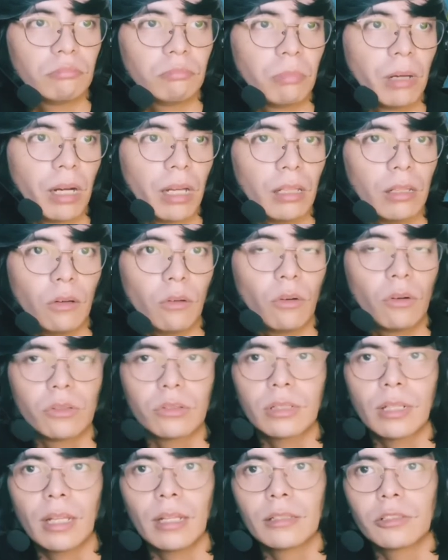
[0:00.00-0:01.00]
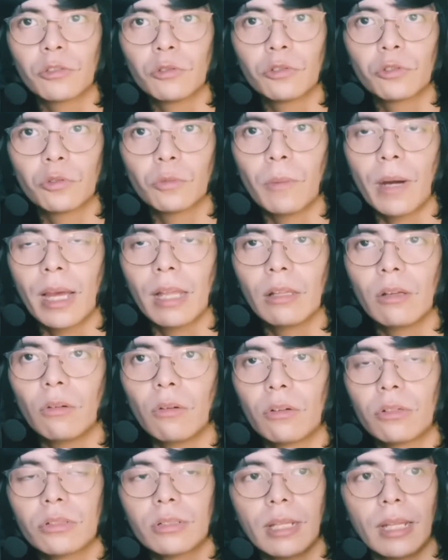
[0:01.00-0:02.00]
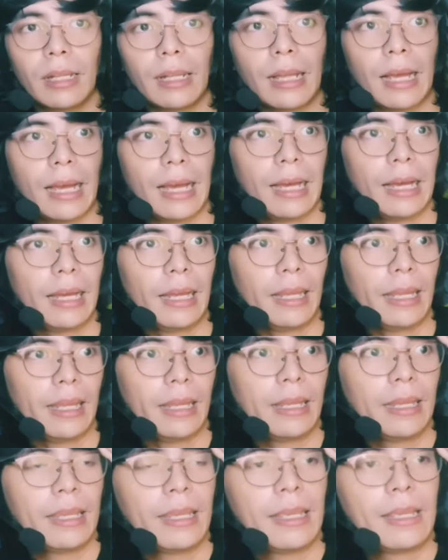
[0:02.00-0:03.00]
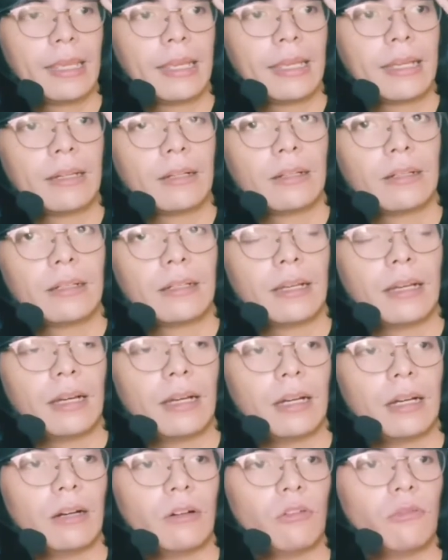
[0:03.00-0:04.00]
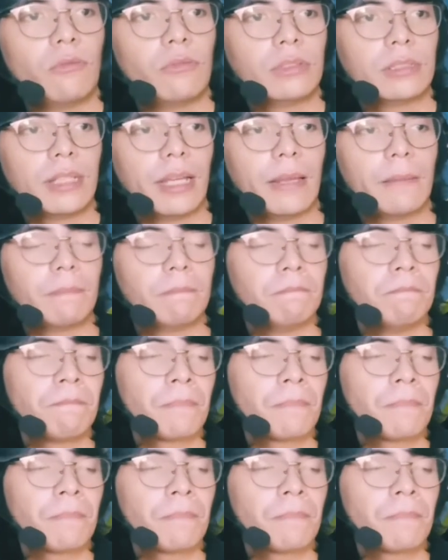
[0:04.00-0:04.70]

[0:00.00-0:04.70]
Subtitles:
buy low or sell, choose to buy low or sell high over time.